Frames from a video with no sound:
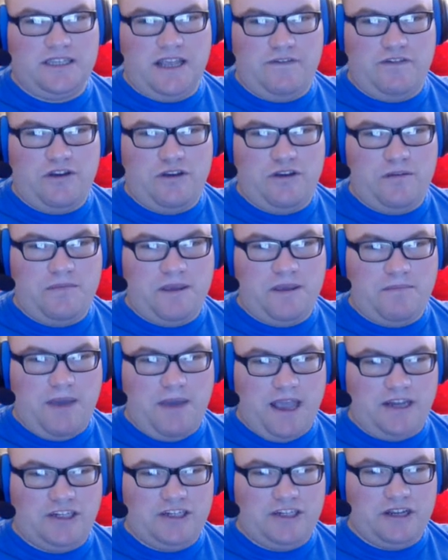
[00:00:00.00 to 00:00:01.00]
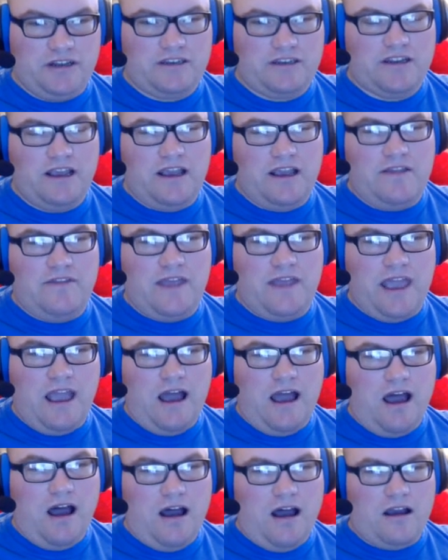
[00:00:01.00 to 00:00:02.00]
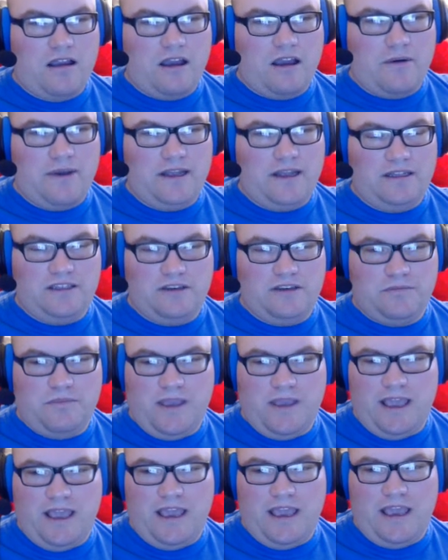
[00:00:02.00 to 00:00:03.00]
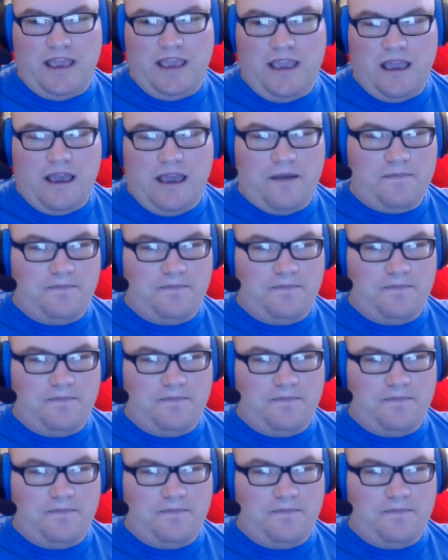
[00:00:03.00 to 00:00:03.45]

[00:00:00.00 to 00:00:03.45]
If you can be patient, they are going to be